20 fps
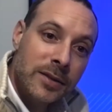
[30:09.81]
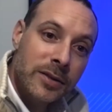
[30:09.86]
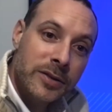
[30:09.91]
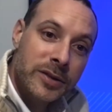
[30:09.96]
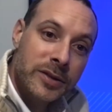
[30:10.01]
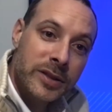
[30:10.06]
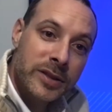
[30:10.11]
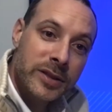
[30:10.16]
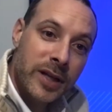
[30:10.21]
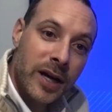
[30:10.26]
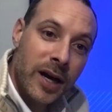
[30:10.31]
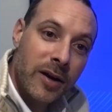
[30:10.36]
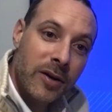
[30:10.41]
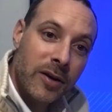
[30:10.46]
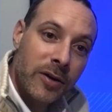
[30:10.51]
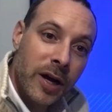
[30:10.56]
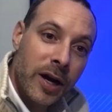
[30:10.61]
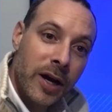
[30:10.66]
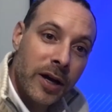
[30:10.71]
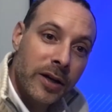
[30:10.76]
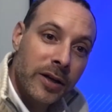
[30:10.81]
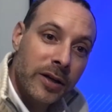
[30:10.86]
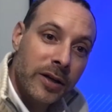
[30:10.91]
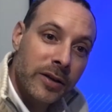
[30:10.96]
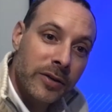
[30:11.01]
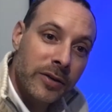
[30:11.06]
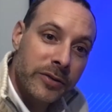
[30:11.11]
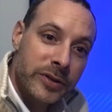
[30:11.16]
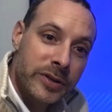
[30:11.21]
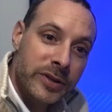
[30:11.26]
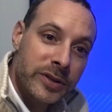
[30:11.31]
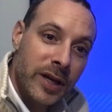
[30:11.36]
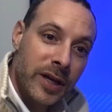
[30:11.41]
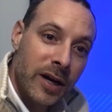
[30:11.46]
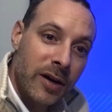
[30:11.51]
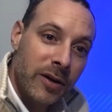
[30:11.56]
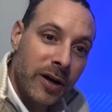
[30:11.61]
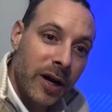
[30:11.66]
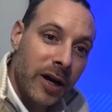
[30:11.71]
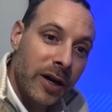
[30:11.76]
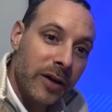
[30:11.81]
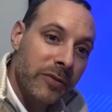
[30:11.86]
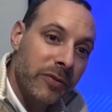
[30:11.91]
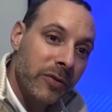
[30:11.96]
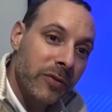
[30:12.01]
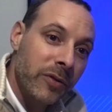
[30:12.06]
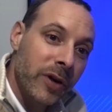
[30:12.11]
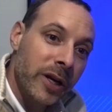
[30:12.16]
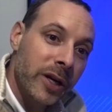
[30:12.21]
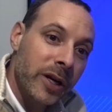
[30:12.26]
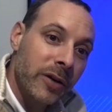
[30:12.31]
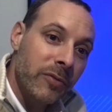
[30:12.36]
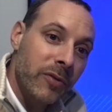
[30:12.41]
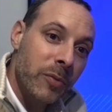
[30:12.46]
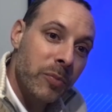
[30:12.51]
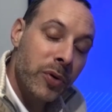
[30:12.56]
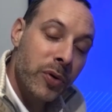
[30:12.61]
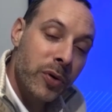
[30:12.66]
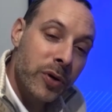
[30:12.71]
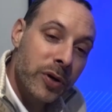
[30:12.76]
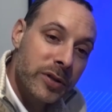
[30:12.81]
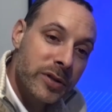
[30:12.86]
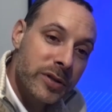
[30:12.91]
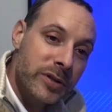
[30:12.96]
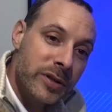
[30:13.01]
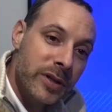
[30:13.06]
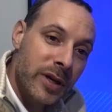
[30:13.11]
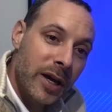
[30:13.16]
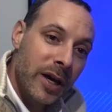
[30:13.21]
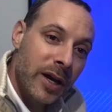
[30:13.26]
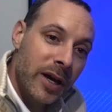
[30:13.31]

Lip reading: There's a style guide, and there's a style guide for writing reports.